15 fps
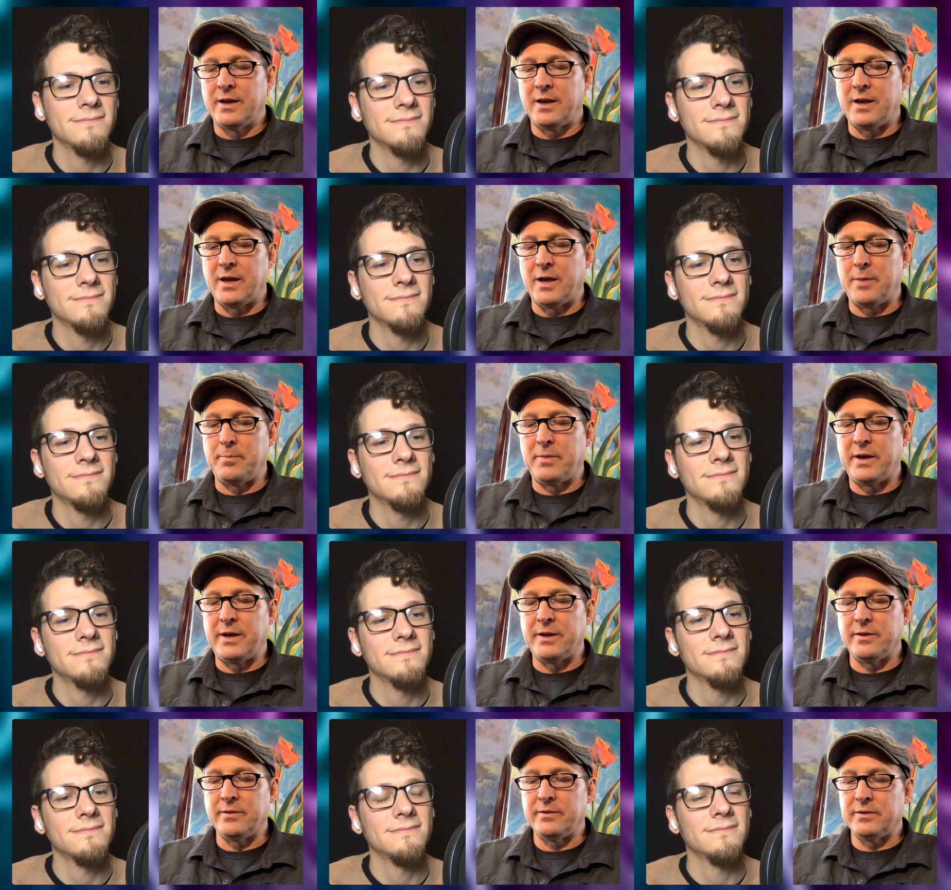Speaker 1: Uh,
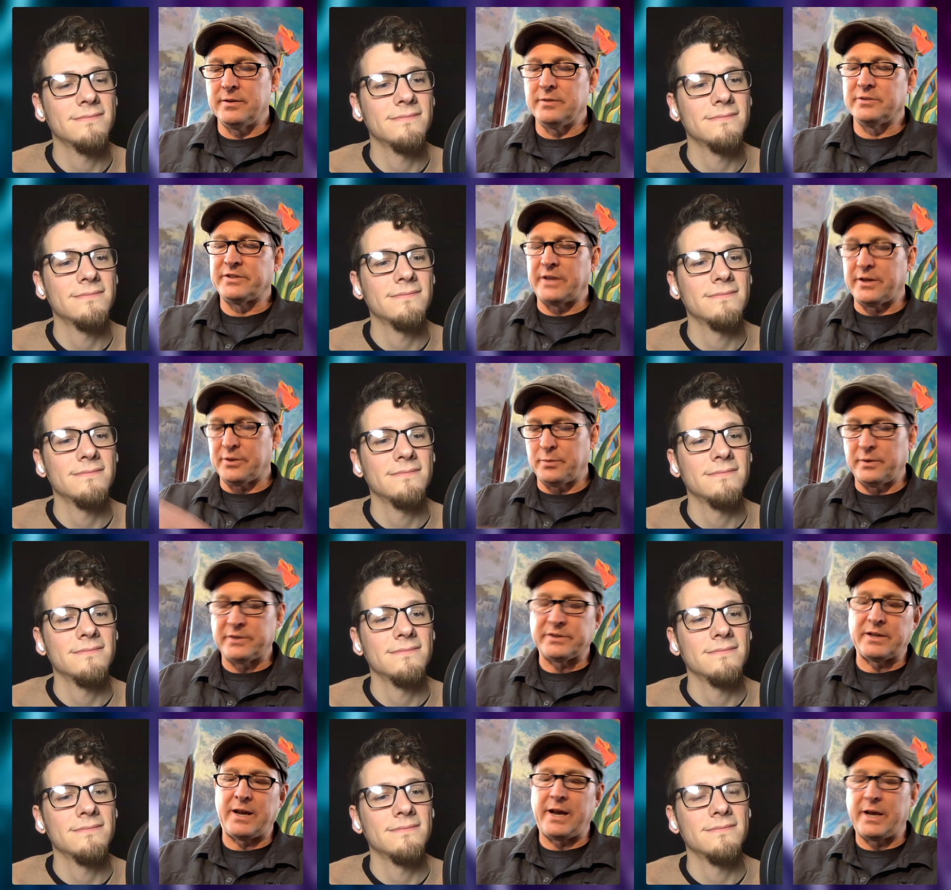but
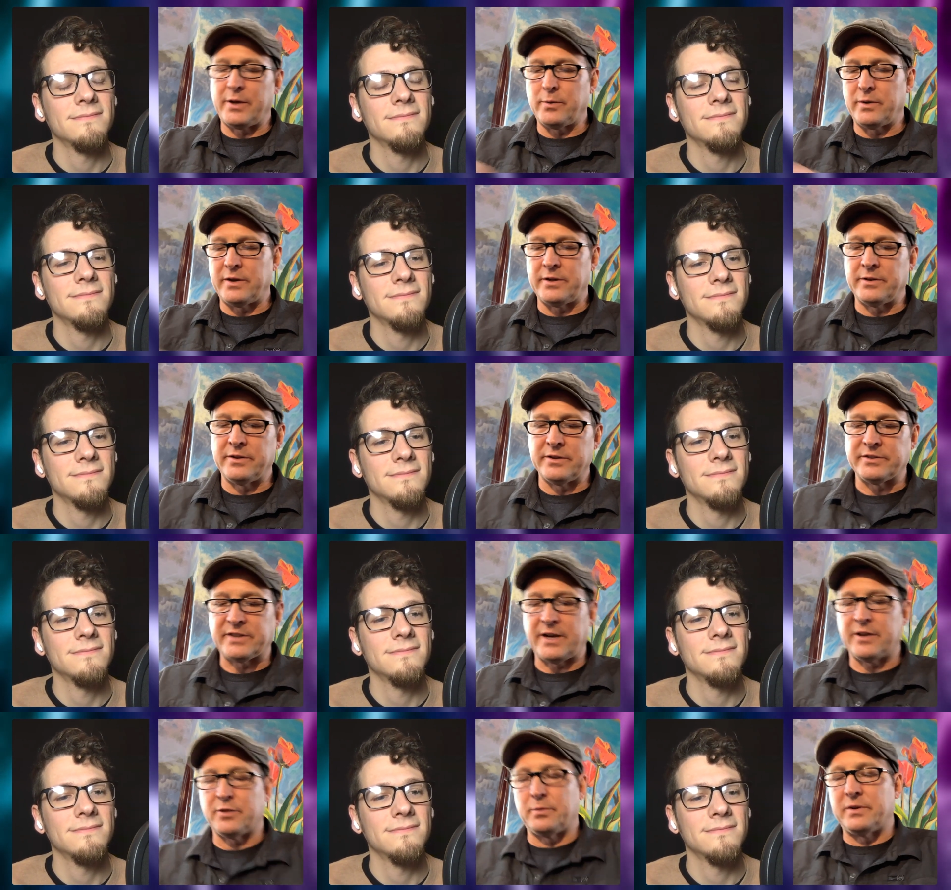Southwest Iowa, the
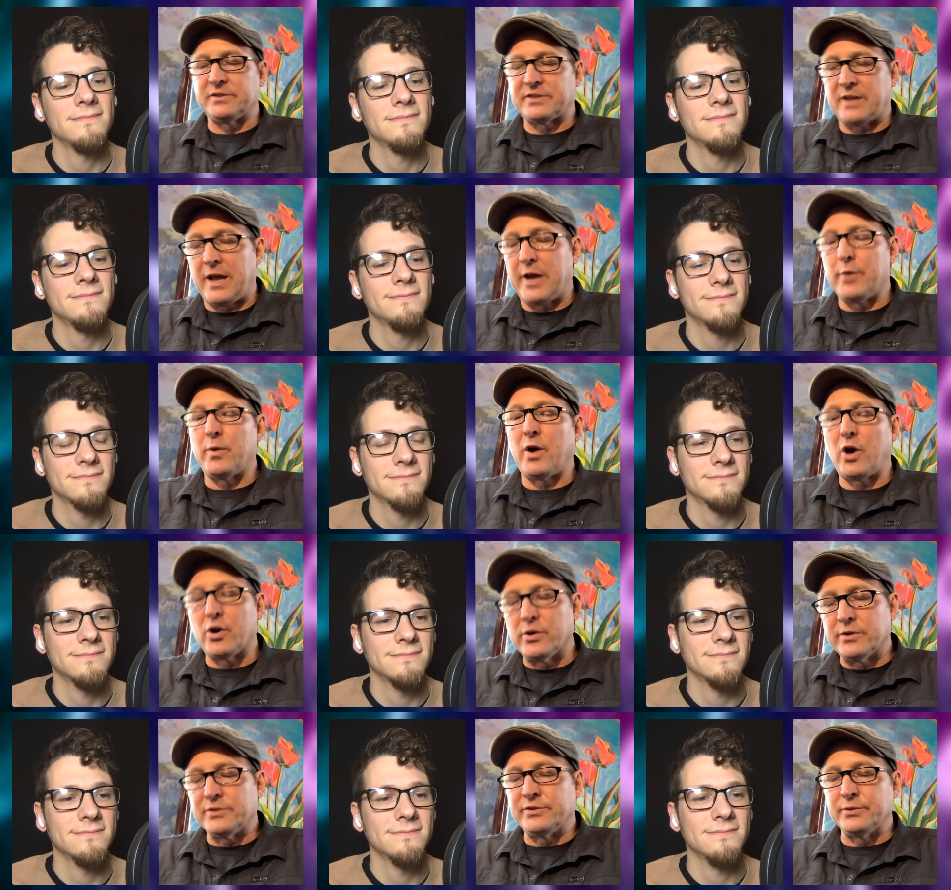Southwest Iowa
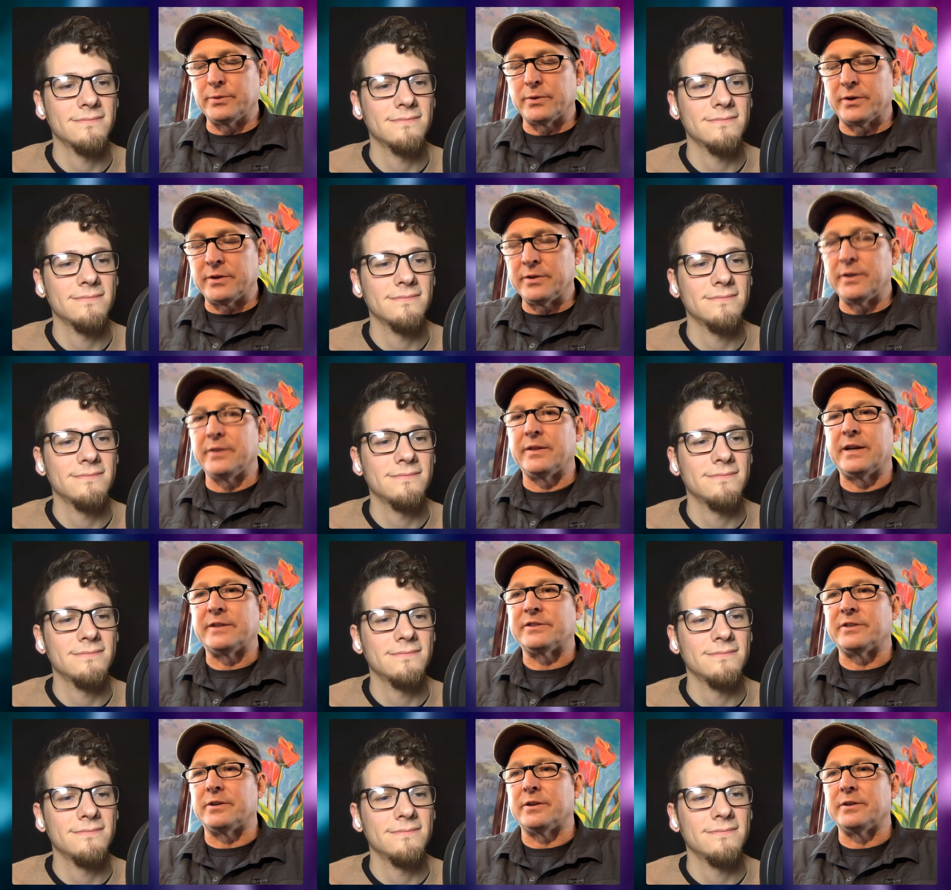Art Tour, and
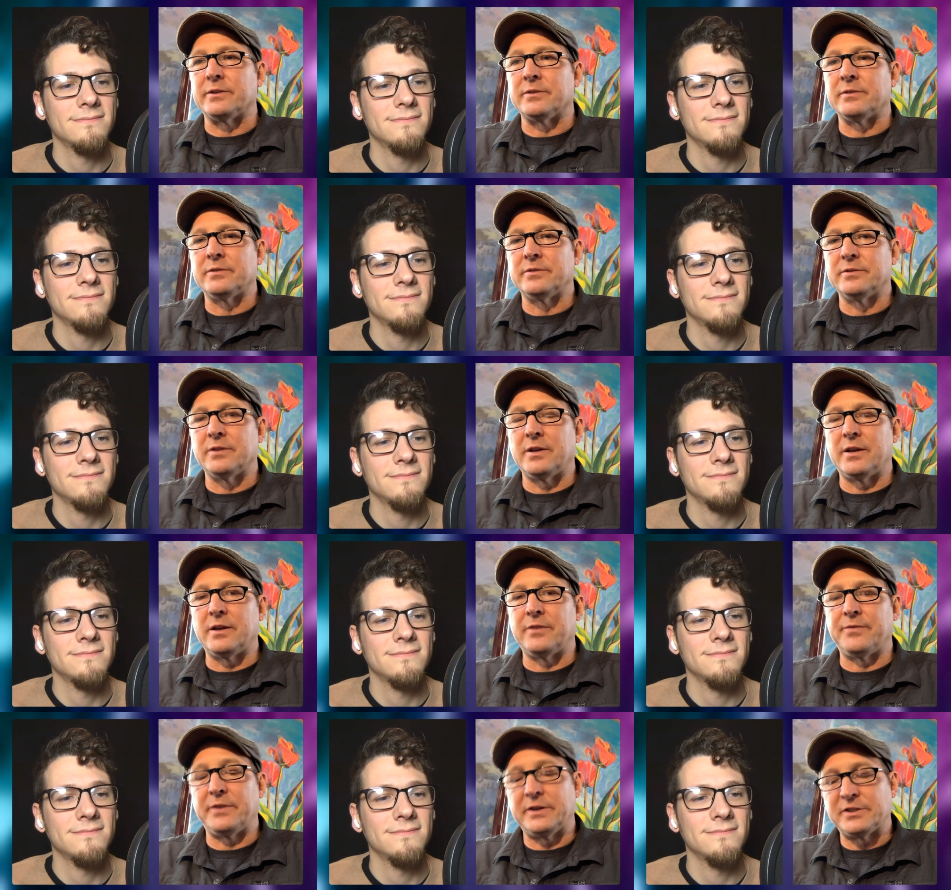that's on
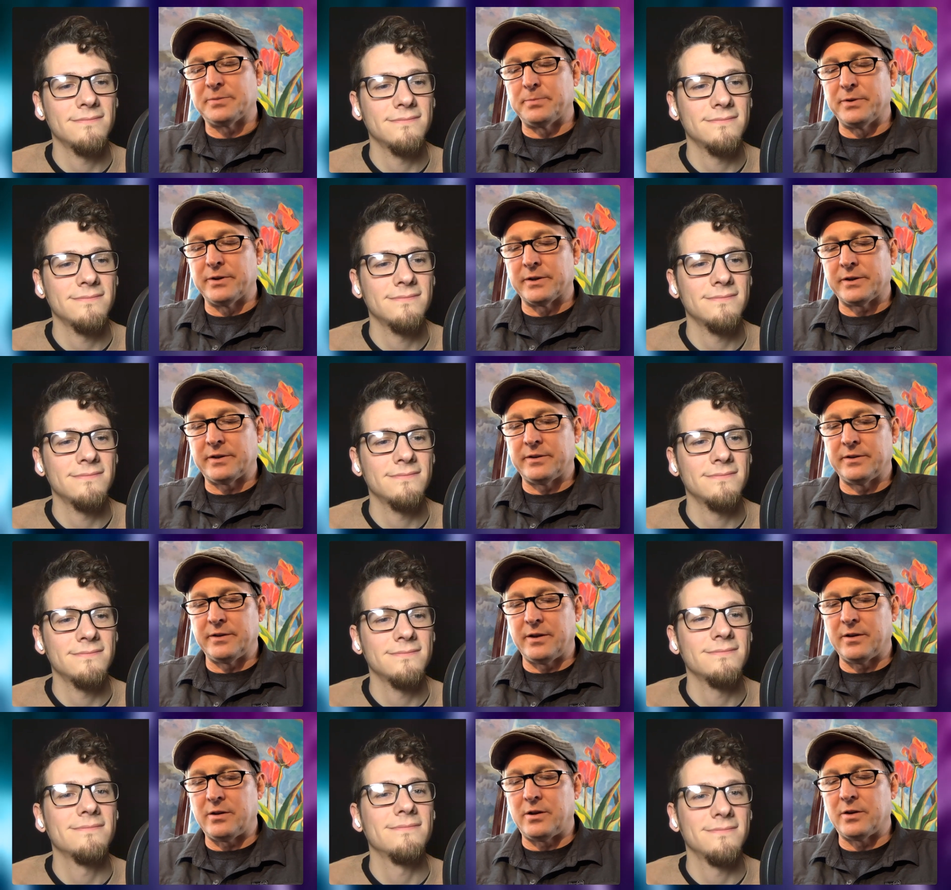uh, Facebook
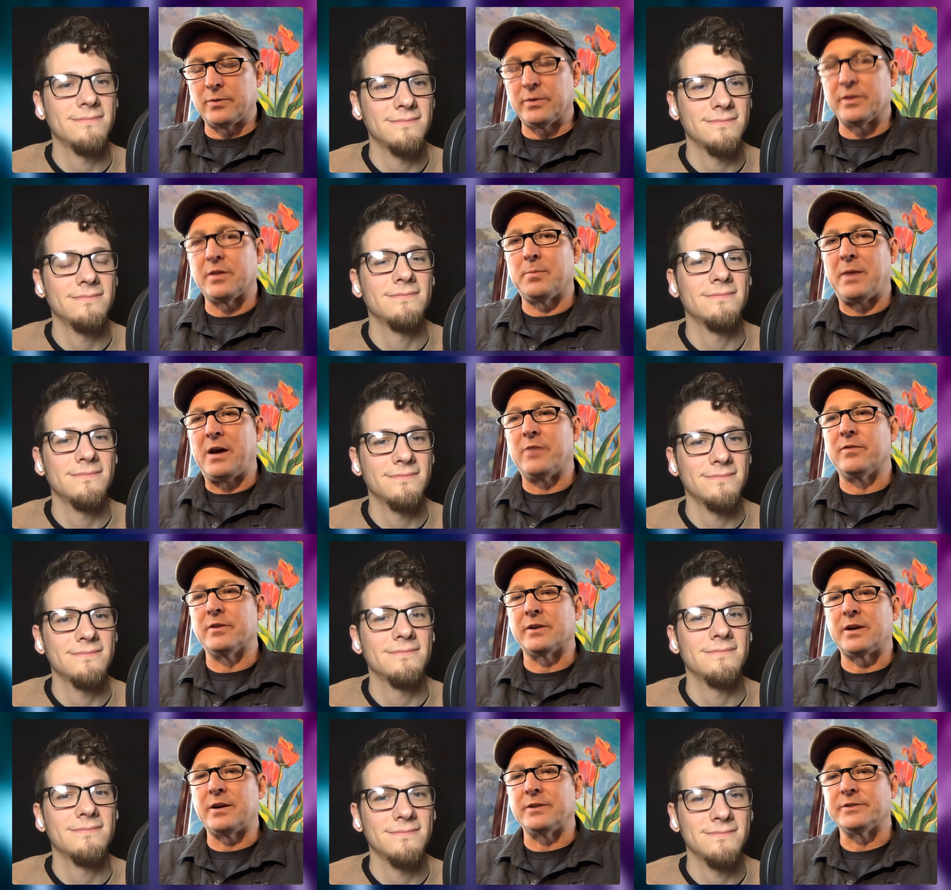along with the Malvern
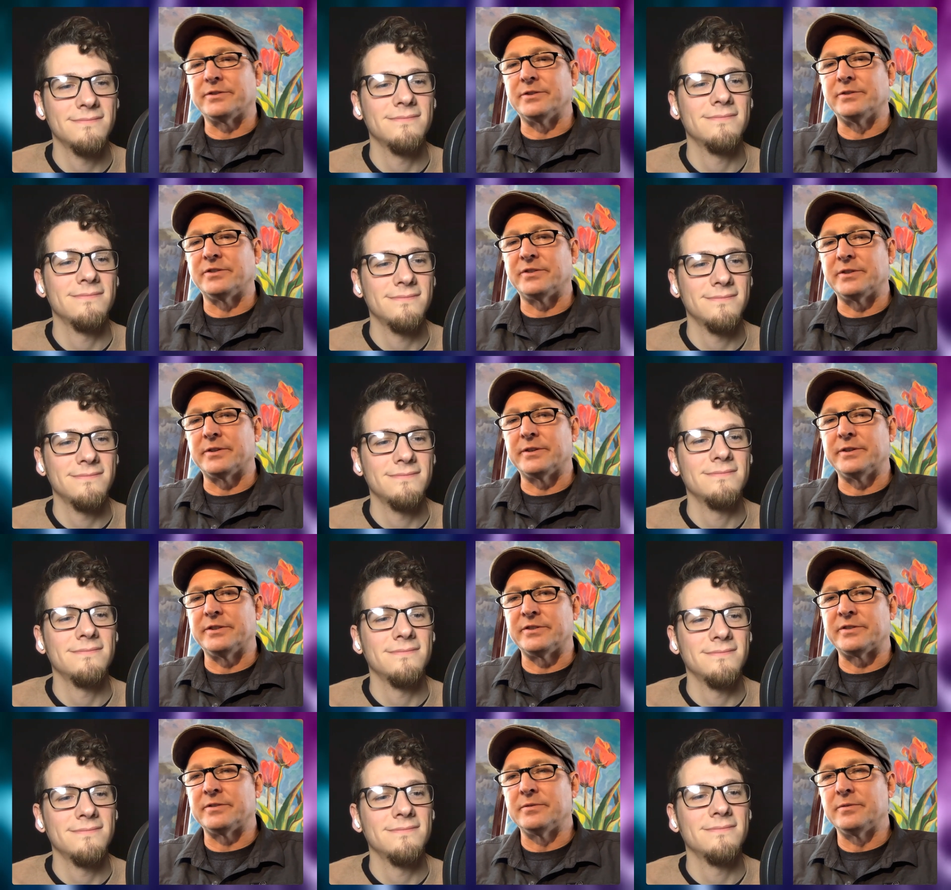Concert
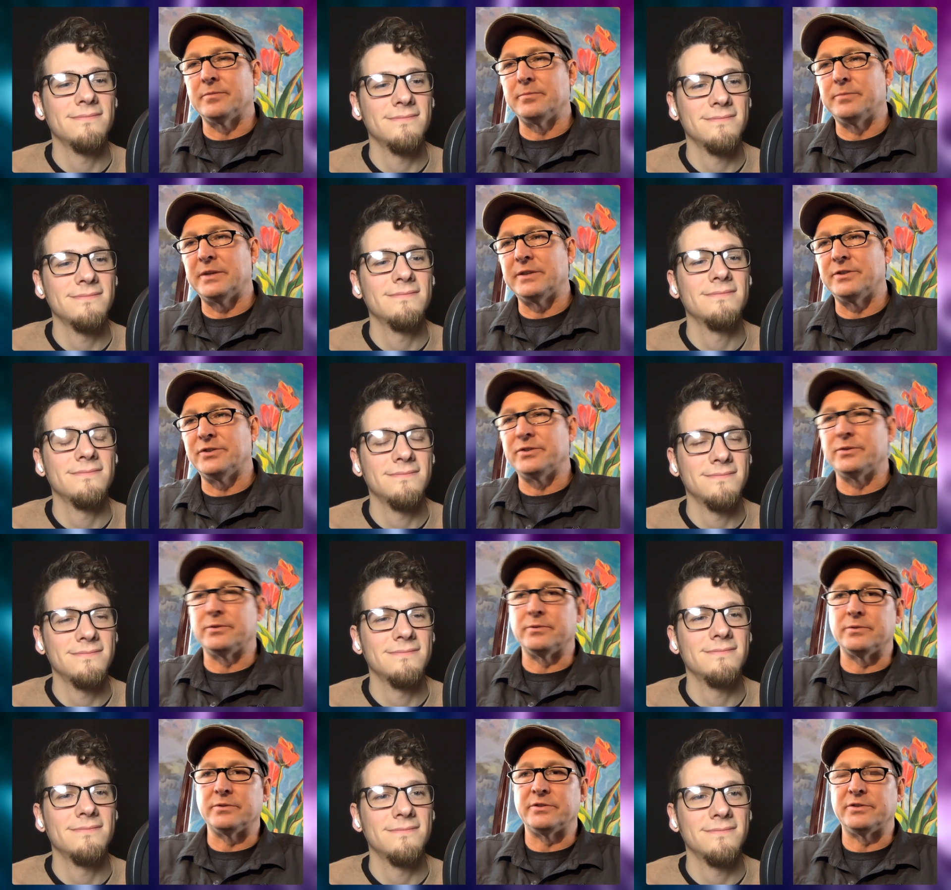Series, mid June